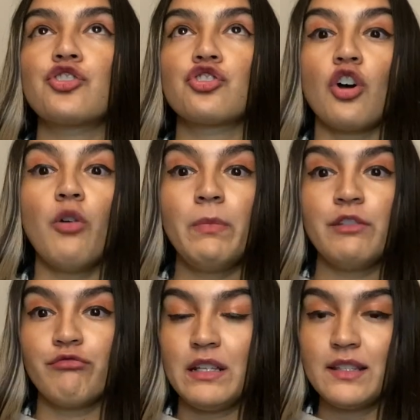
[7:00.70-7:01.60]
so many
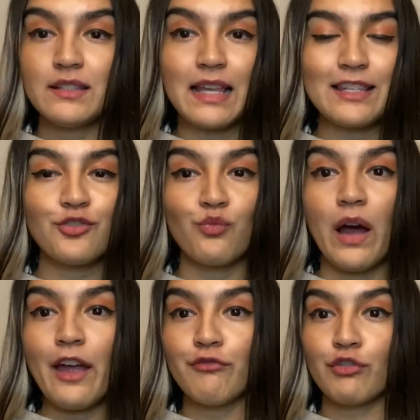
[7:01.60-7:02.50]
reasons as to
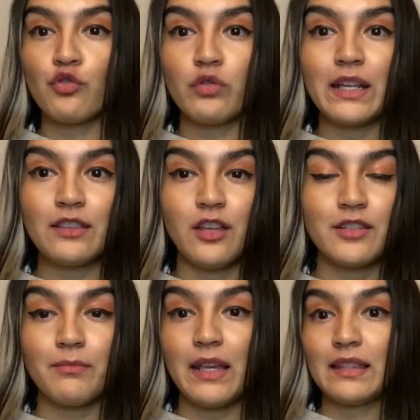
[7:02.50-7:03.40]
why a recording
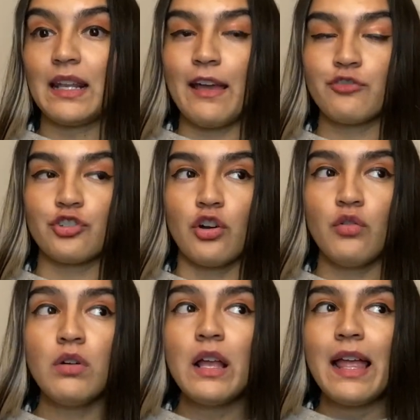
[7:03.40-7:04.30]
doesn't make the live show